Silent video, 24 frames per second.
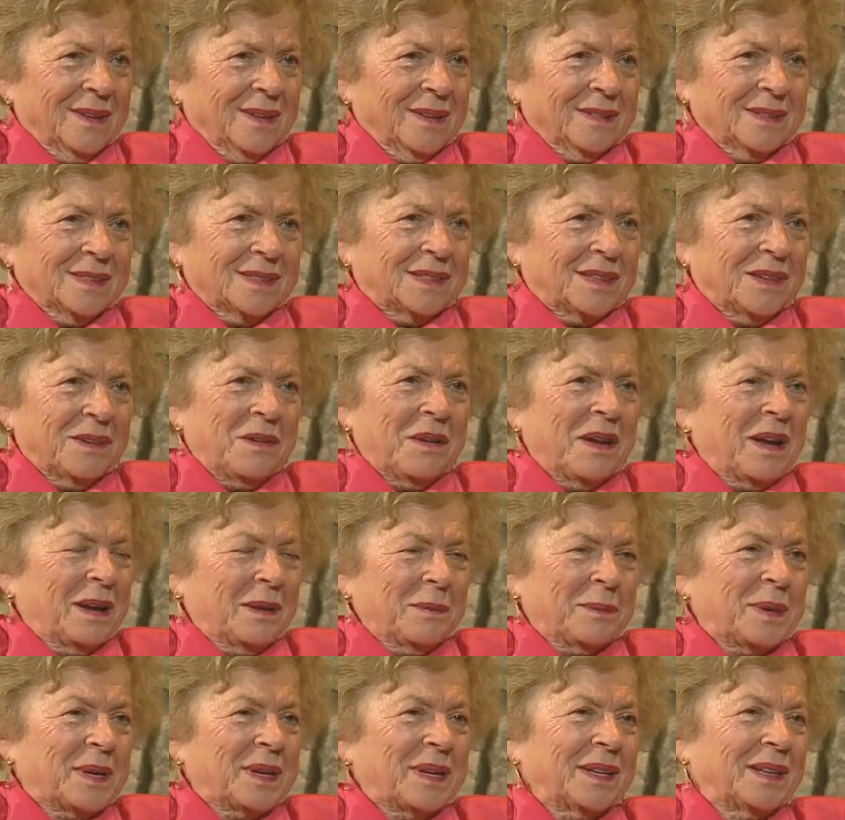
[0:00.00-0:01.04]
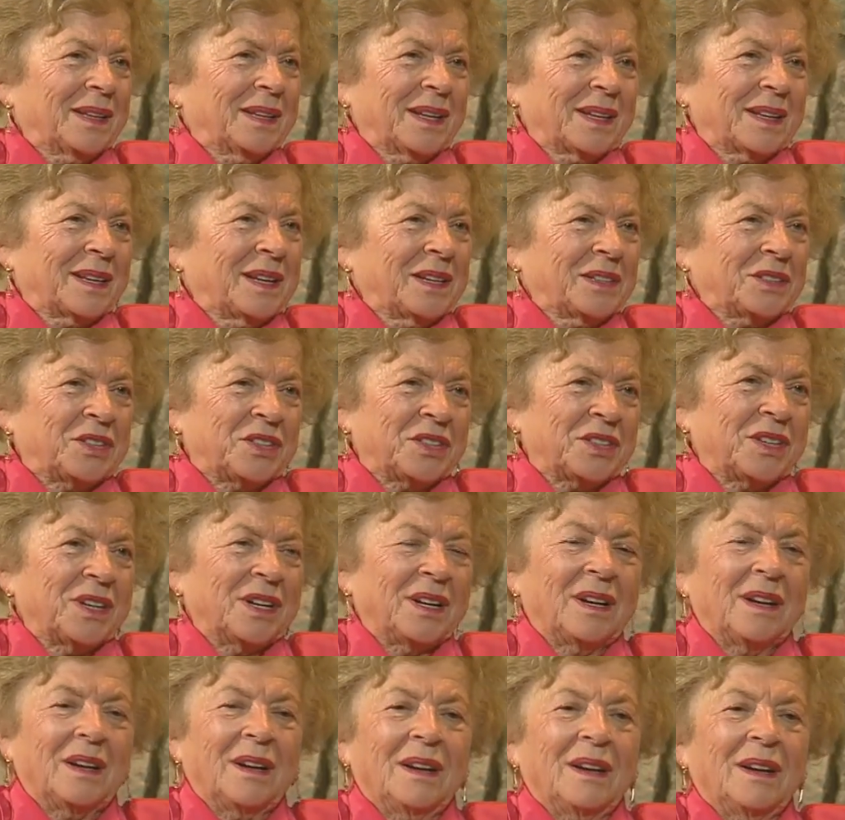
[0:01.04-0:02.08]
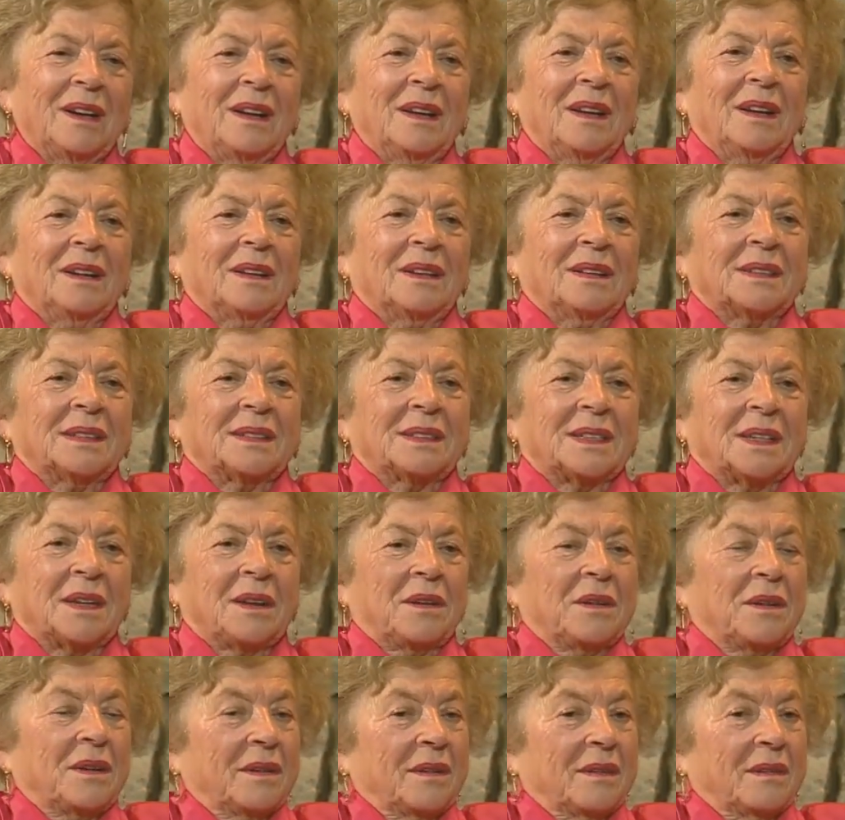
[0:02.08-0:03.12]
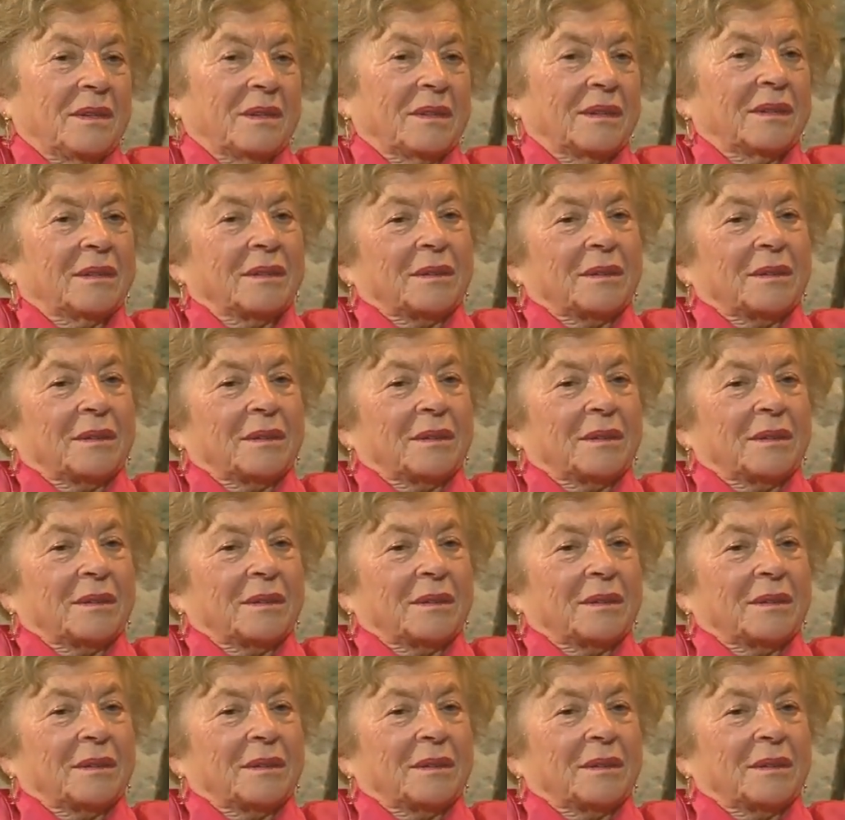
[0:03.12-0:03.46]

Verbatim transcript: so helping in the kitchen. So,